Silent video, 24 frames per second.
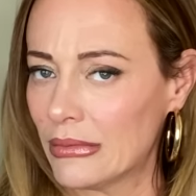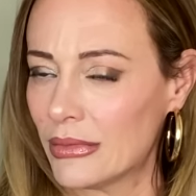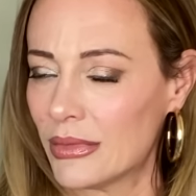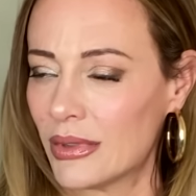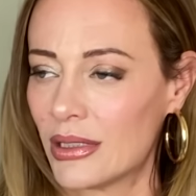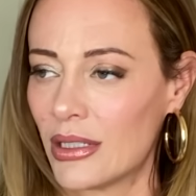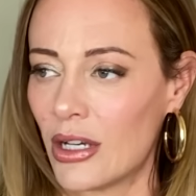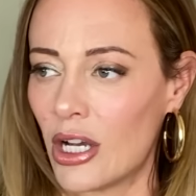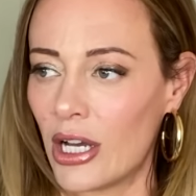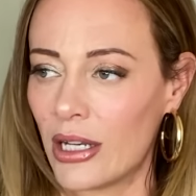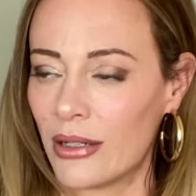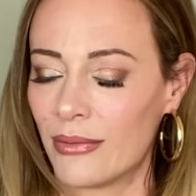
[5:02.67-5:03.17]

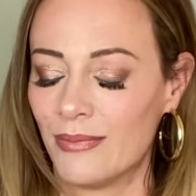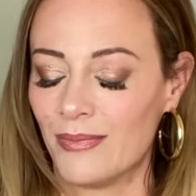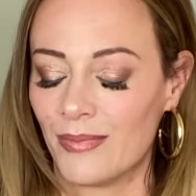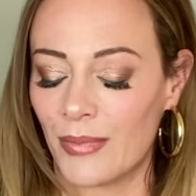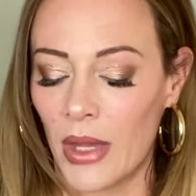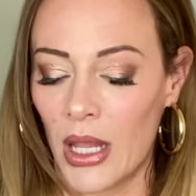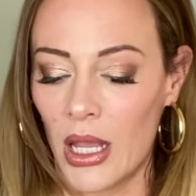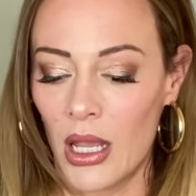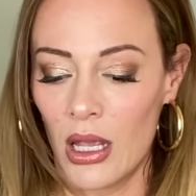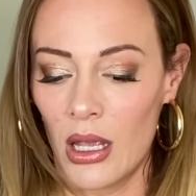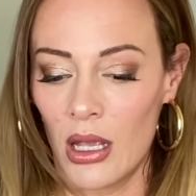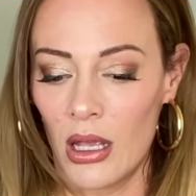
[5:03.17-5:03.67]
It's odd.
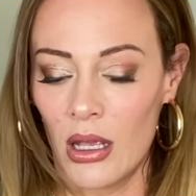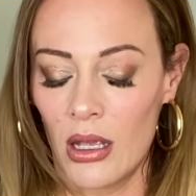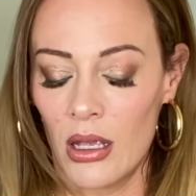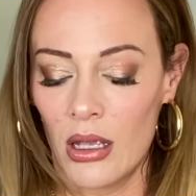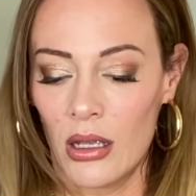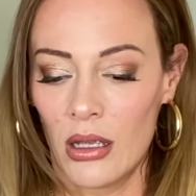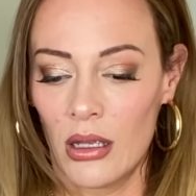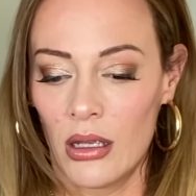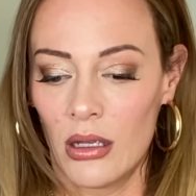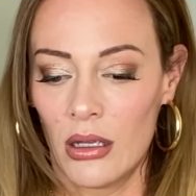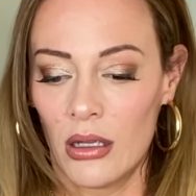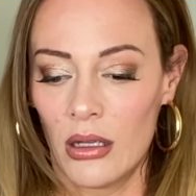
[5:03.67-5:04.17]

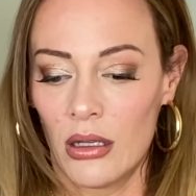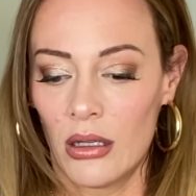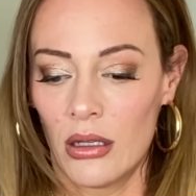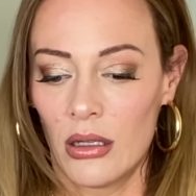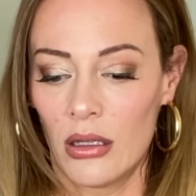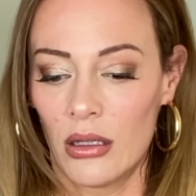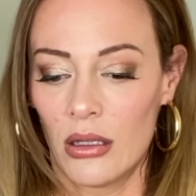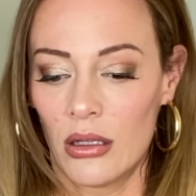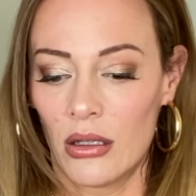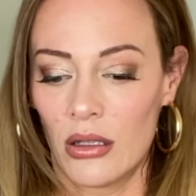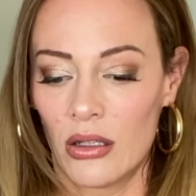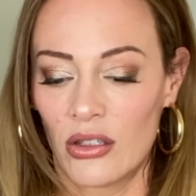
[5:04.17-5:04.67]

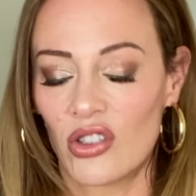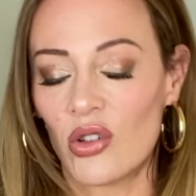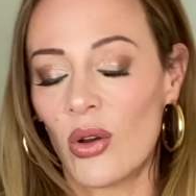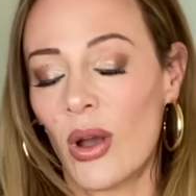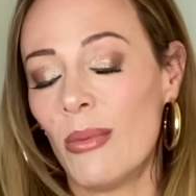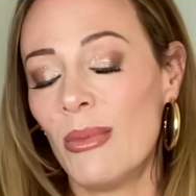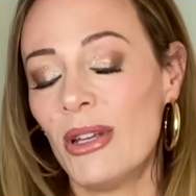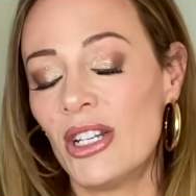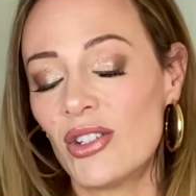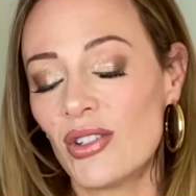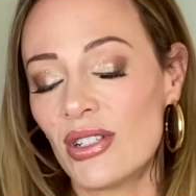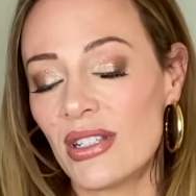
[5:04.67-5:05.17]
So
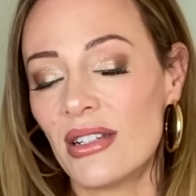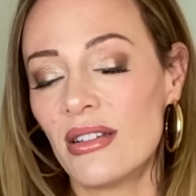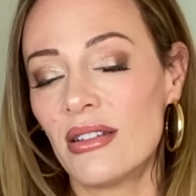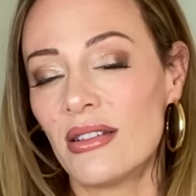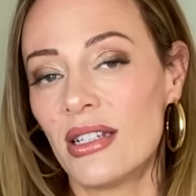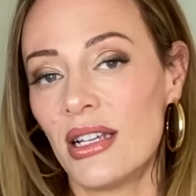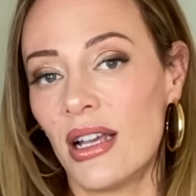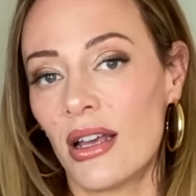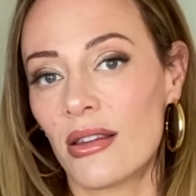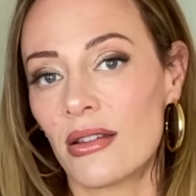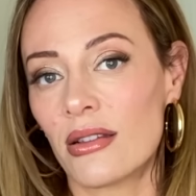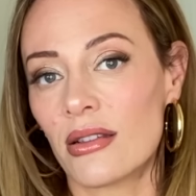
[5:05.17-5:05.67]
I'm interested to
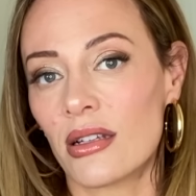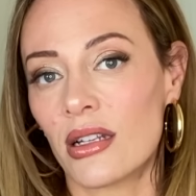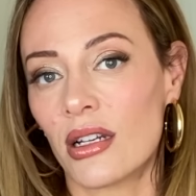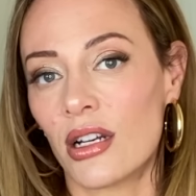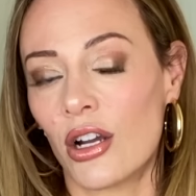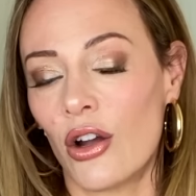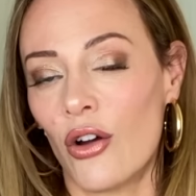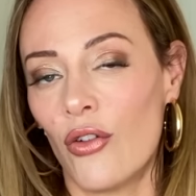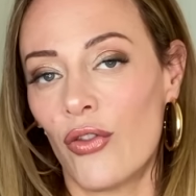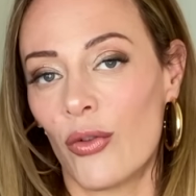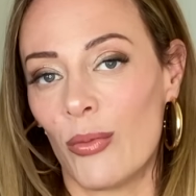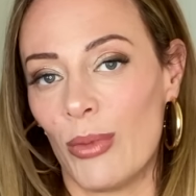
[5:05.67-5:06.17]
see how this is going to
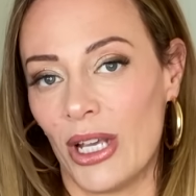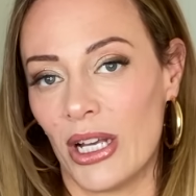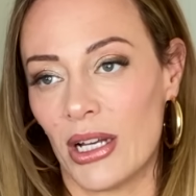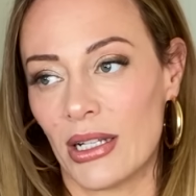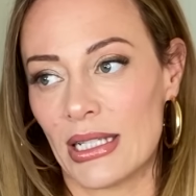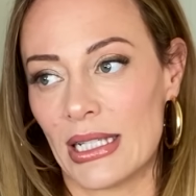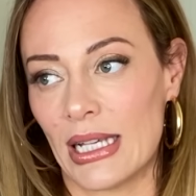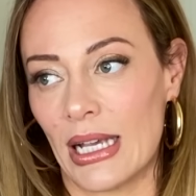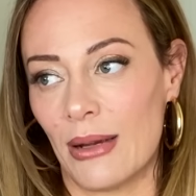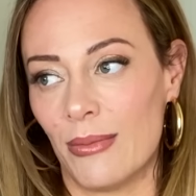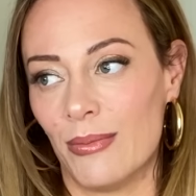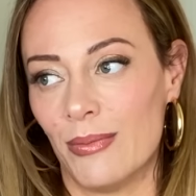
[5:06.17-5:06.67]
go for
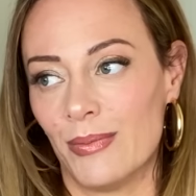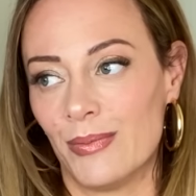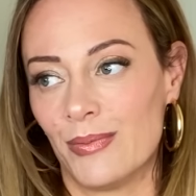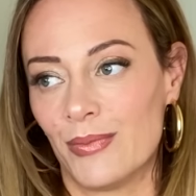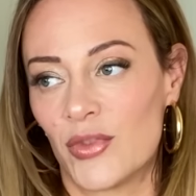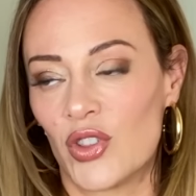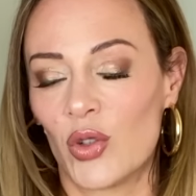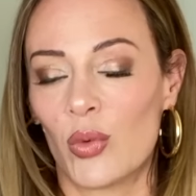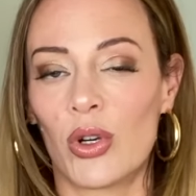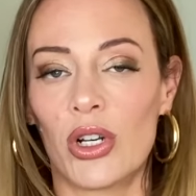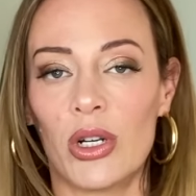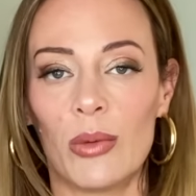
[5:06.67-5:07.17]
Beyonce.
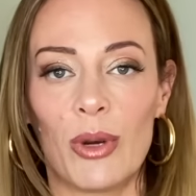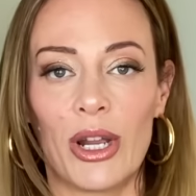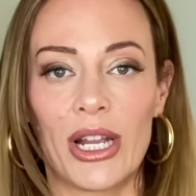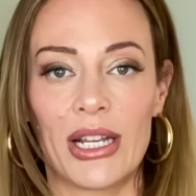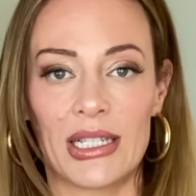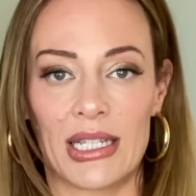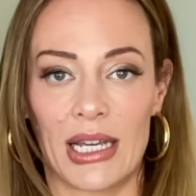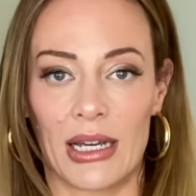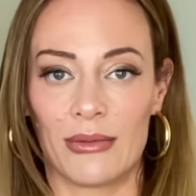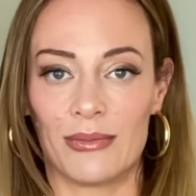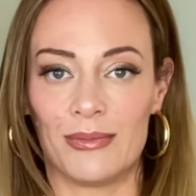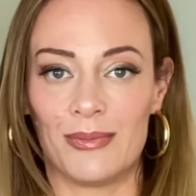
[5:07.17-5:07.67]
So we're going to break it
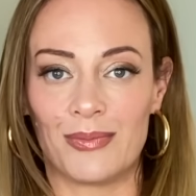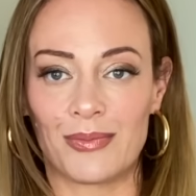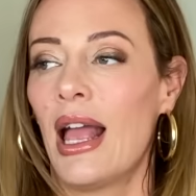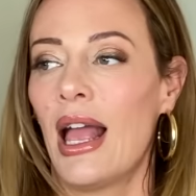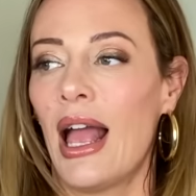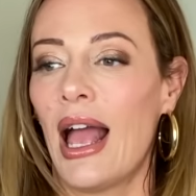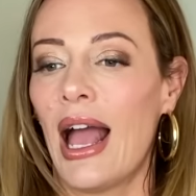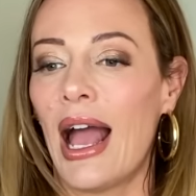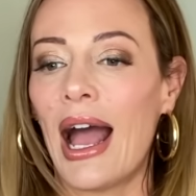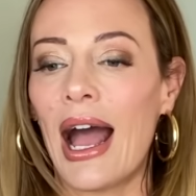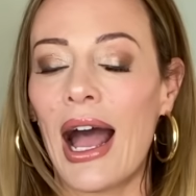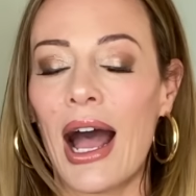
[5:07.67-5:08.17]
down.
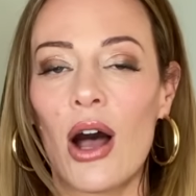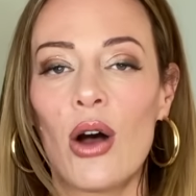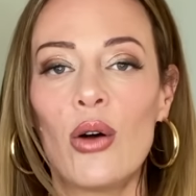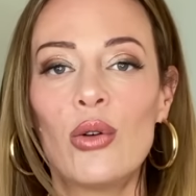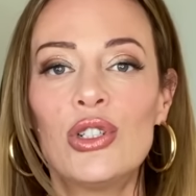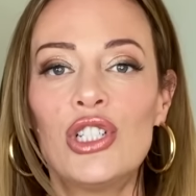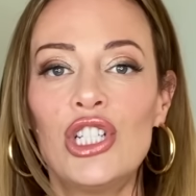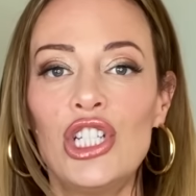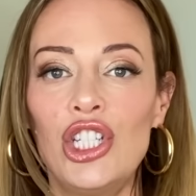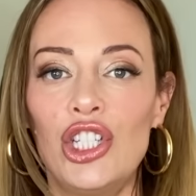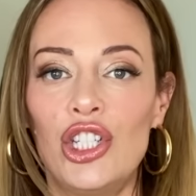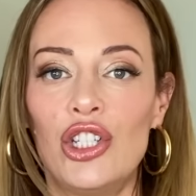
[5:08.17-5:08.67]
How
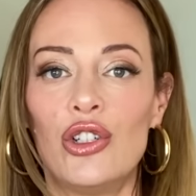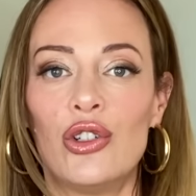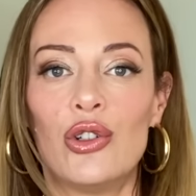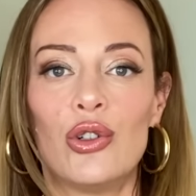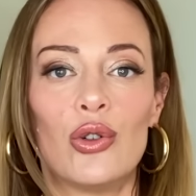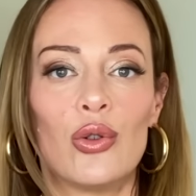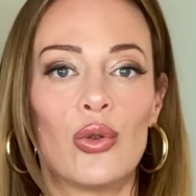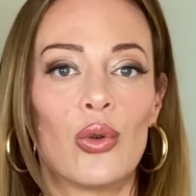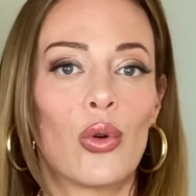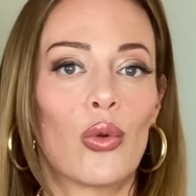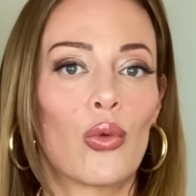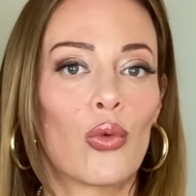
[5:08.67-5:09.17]
do
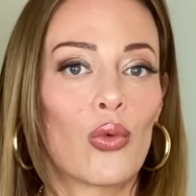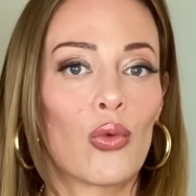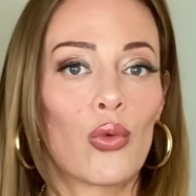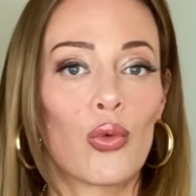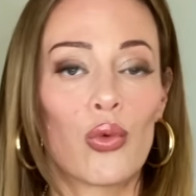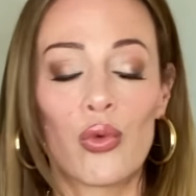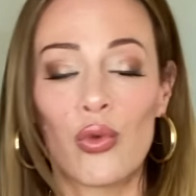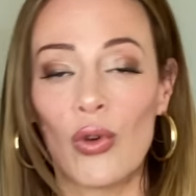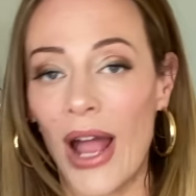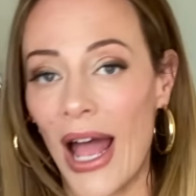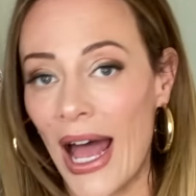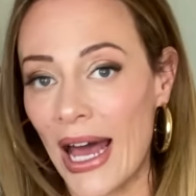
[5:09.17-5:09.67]
you
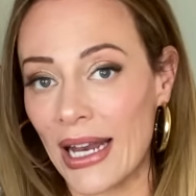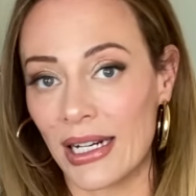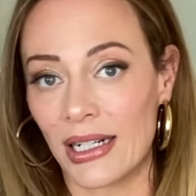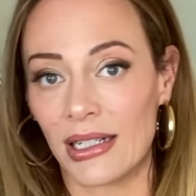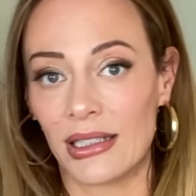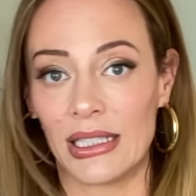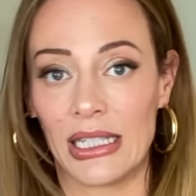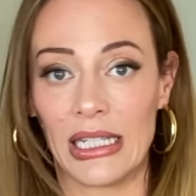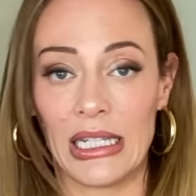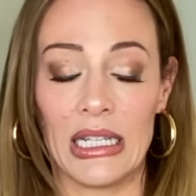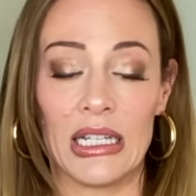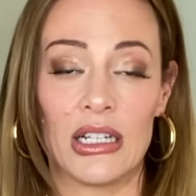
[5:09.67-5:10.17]

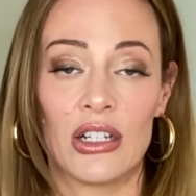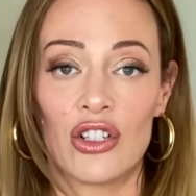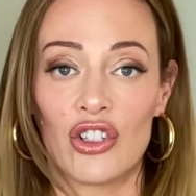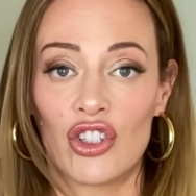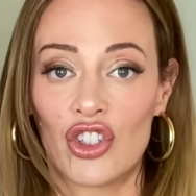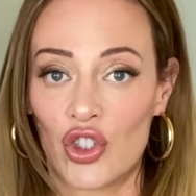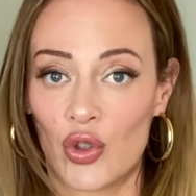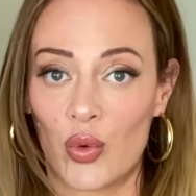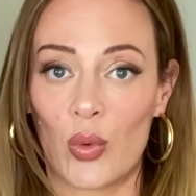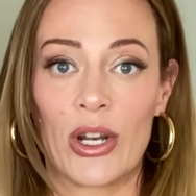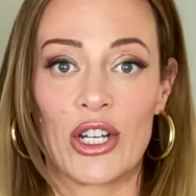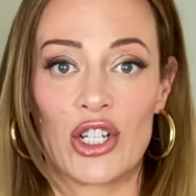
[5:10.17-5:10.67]
radically
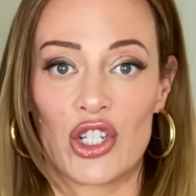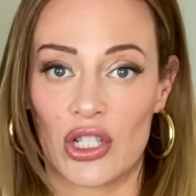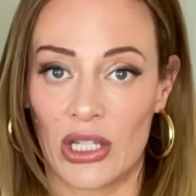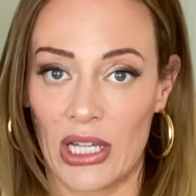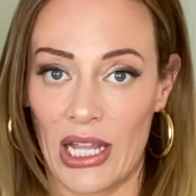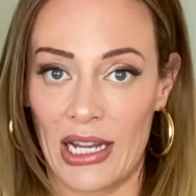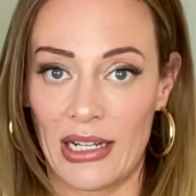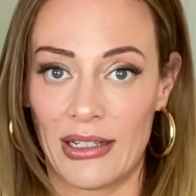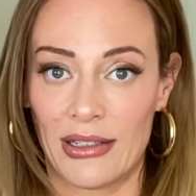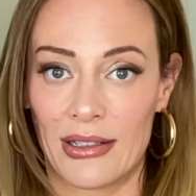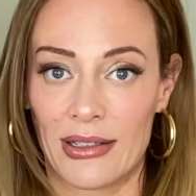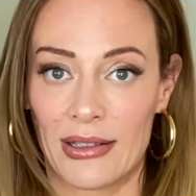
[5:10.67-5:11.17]
switch
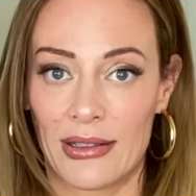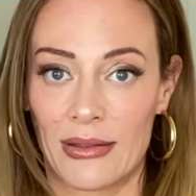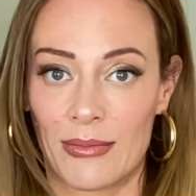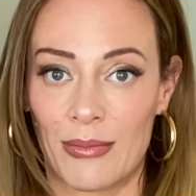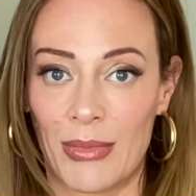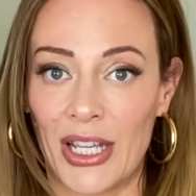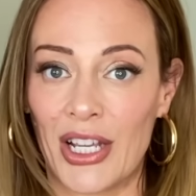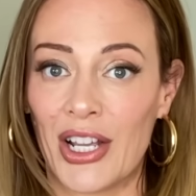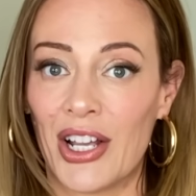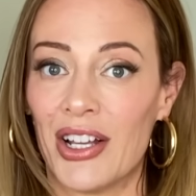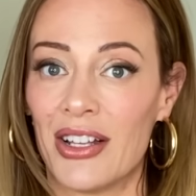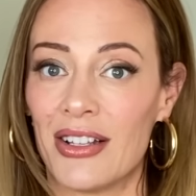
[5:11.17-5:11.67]
lanes?
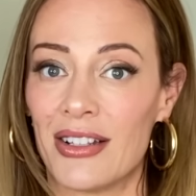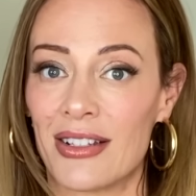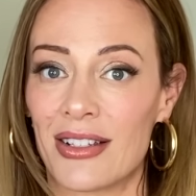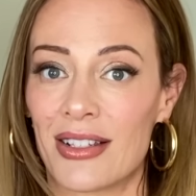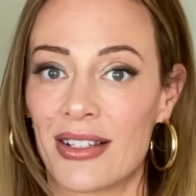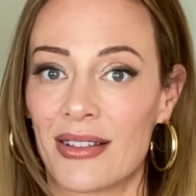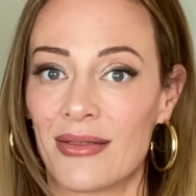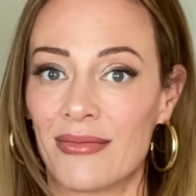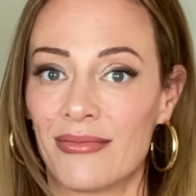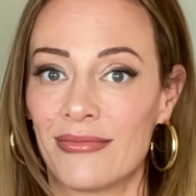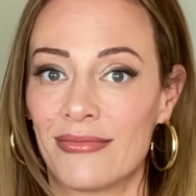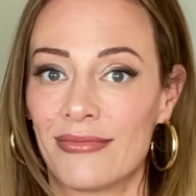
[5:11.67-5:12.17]

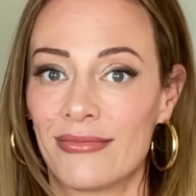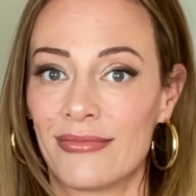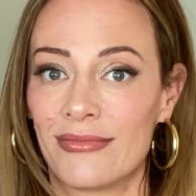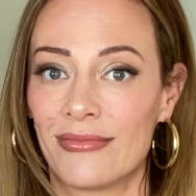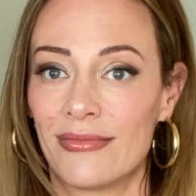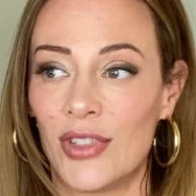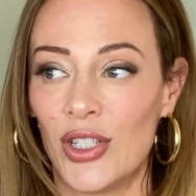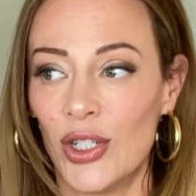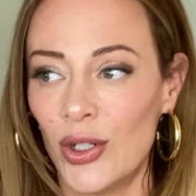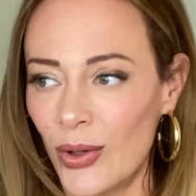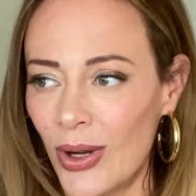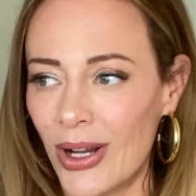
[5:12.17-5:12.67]
Because
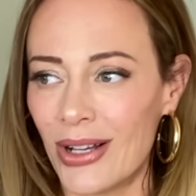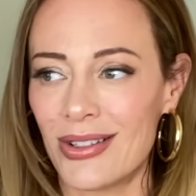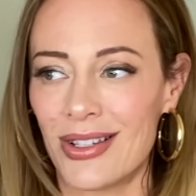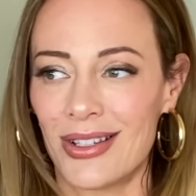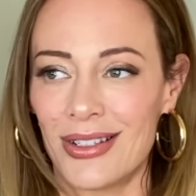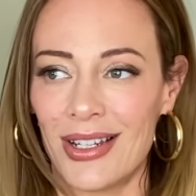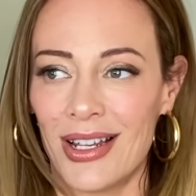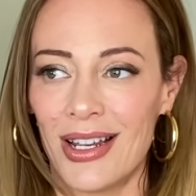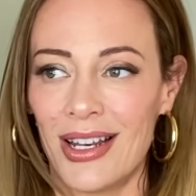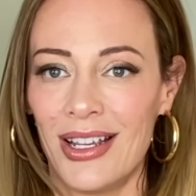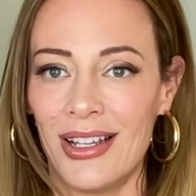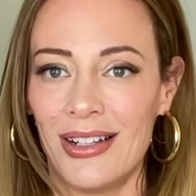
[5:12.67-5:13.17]
you know who else has
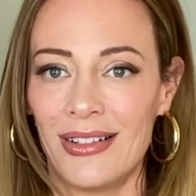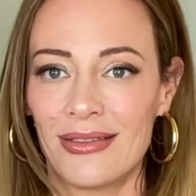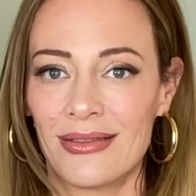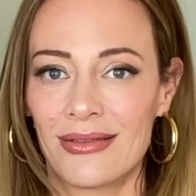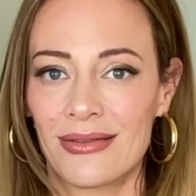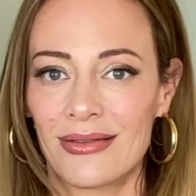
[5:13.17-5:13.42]
done it?